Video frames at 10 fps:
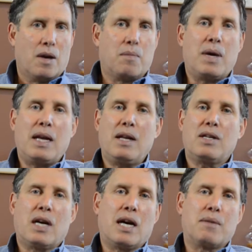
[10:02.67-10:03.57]
many
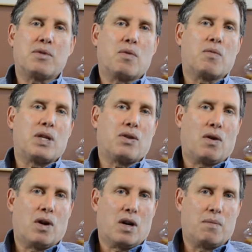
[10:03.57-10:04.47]
times when we
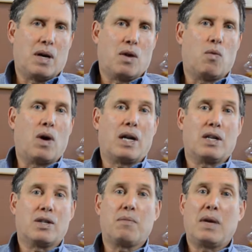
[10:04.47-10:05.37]
talk about wanting
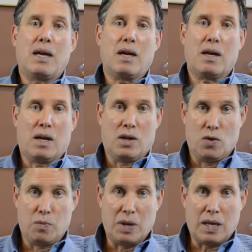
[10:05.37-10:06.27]
to make a new
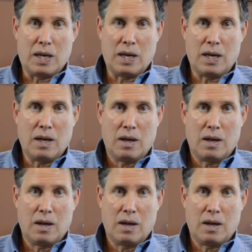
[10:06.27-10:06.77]
beginning,